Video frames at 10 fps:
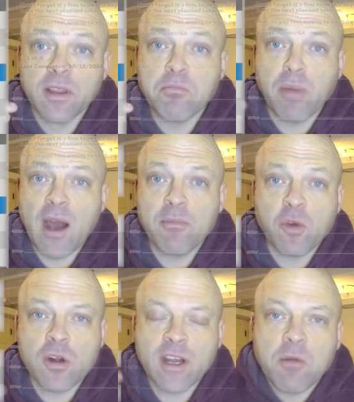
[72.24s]
bombed the
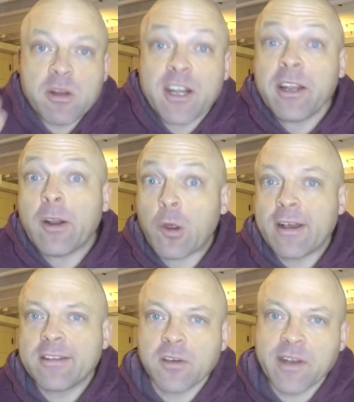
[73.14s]
workout, but I didn't know
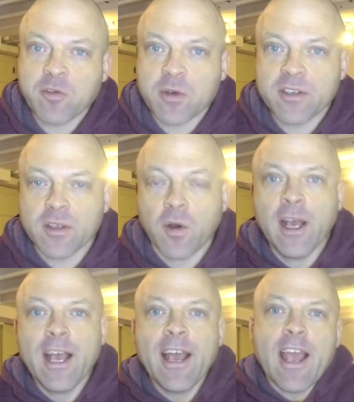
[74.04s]
that till afterwards. So
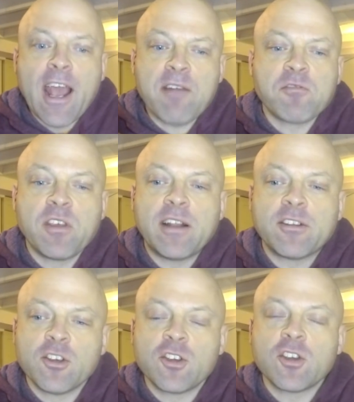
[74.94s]
after that
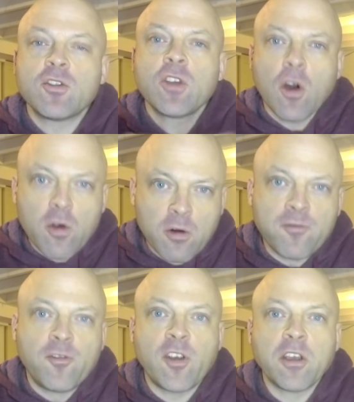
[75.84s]
just total
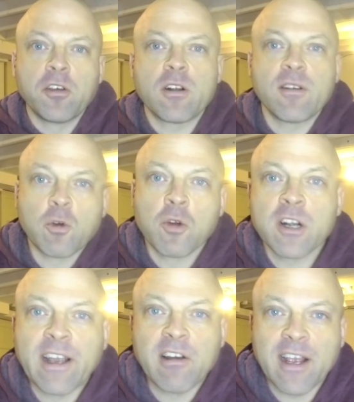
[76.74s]
failure of a
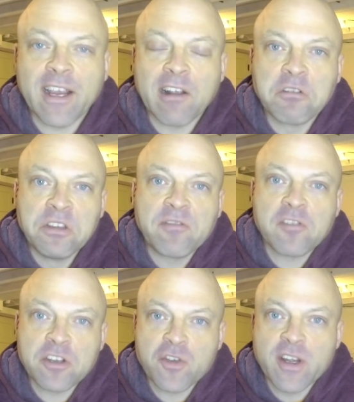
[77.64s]
workout, I got really
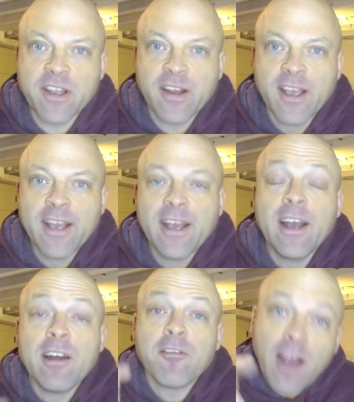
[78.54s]
frustrated.
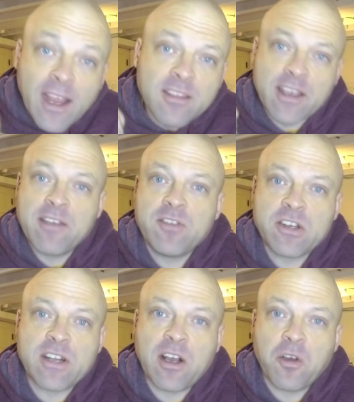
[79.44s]
Finally, I
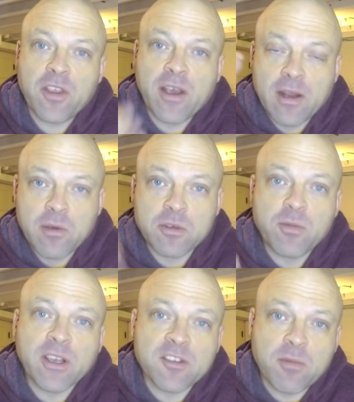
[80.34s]
figured out that it was
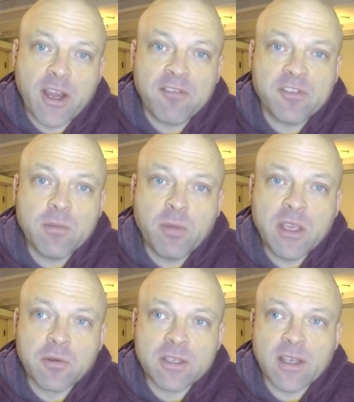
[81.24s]
because my FTP
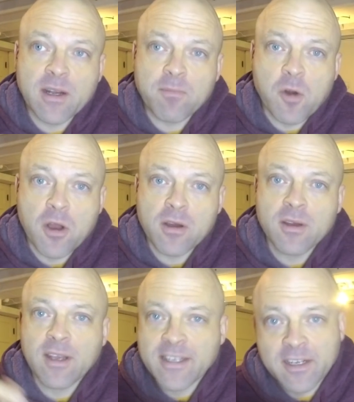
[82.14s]
was set up wrong.
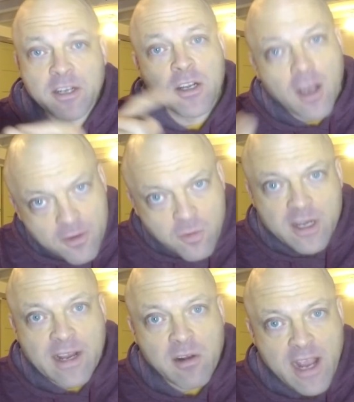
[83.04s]
I did another
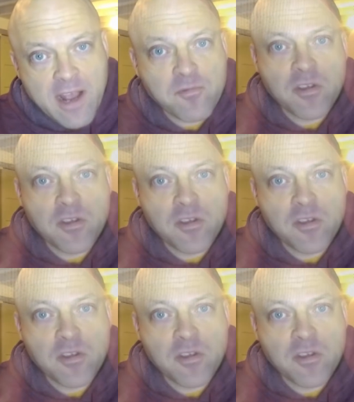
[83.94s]
workout after